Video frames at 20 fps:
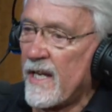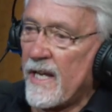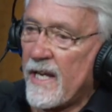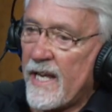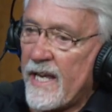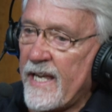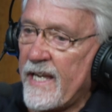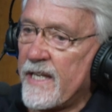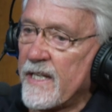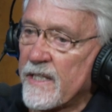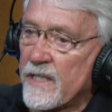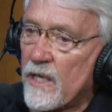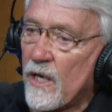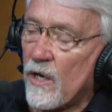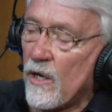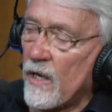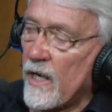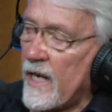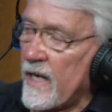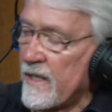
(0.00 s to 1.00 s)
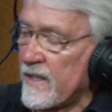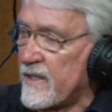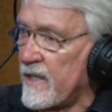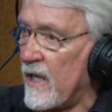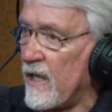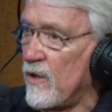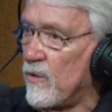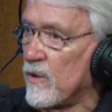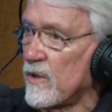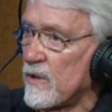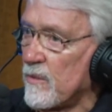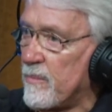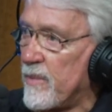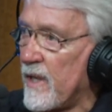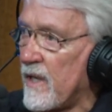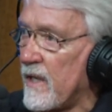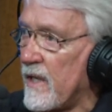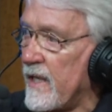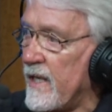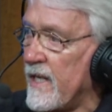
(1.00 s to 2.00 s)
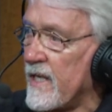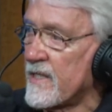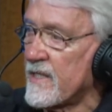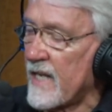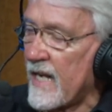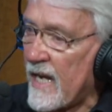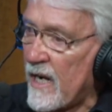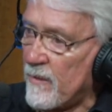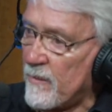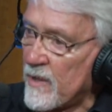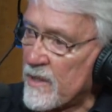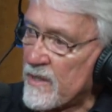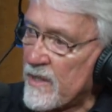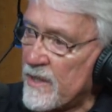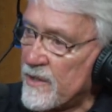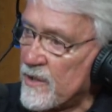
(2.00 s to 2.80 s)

he can call out and tell you what the penalty is and how much they